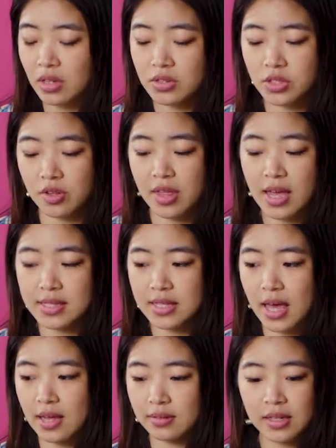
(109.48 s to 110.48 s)
So that's
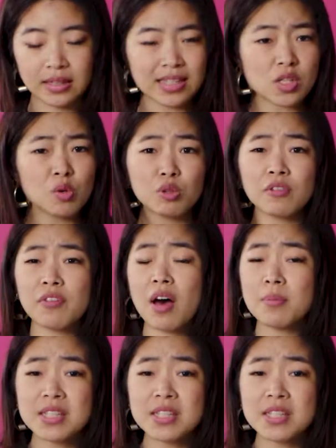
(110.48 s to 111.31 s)
that. That's all of our